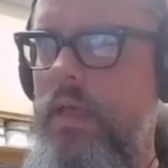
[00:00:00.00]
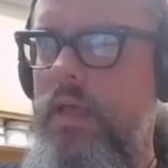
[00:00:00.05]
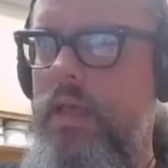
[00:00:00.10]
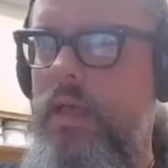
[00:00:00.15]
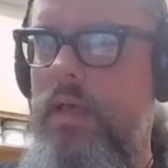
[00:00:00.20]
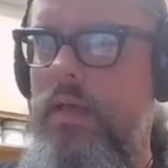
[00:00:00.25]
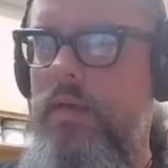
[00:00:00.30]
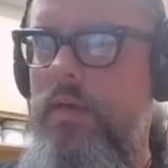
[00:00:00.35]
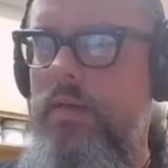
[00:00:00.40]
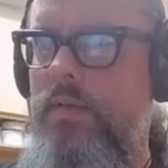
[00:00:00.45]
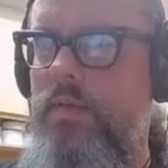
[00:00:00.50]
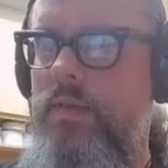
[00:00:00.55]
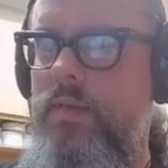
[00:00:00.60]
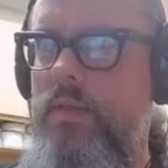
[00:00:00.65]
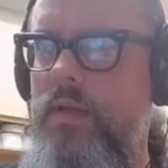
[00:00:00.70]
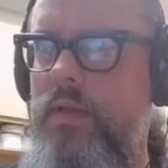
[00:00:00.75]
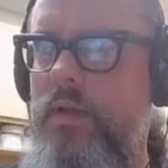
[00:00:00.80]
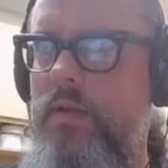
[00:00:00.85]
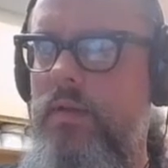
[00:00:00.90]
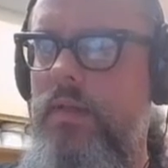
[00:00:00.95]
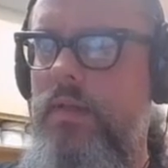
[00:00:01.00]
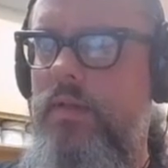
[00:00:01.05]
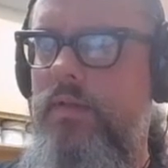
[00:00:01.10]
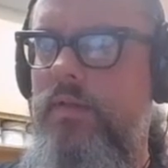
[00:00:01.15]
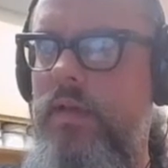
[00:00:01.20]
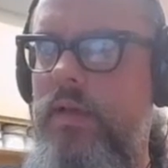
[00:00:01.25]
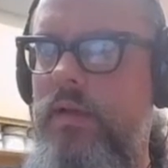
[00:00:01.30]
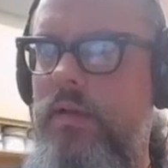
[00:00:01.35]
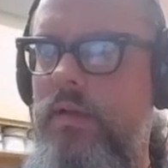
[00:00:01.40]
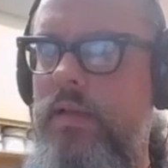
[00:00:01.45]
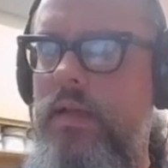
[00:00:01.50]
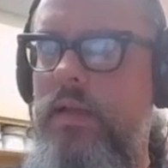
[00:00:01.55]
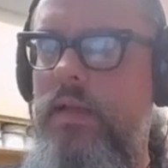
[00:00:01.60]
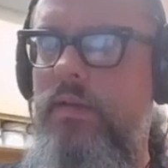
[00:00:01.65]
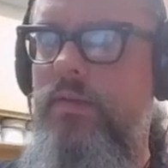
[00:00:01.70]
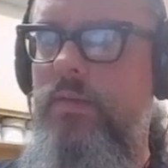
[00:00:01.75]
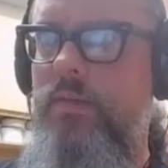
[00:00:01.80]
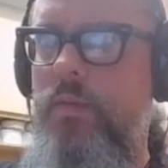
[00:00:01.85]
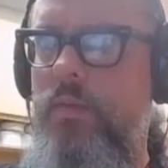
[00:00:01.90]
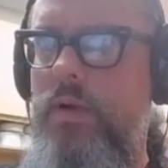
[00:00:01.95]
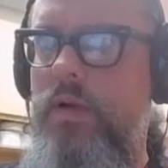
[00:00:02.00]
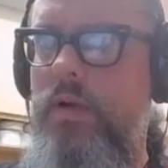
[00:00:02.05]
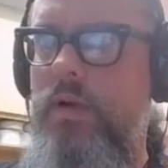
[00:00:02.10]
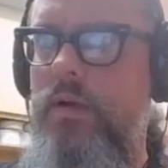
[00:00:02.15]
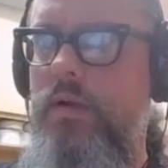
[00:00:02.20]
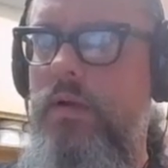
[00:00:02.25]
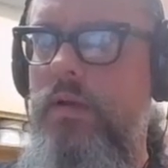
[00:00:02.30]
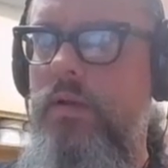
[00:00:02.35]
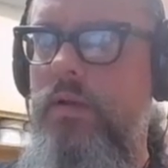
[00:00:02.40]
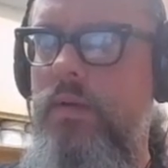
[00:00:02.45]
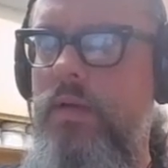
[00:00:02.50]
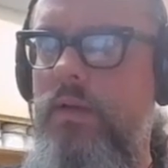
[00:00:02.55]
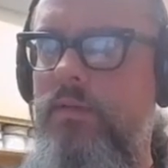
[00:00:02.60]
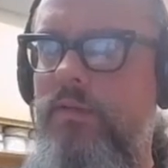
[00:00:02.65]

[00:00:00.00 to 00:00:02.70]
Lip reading: and there are these techniques where you can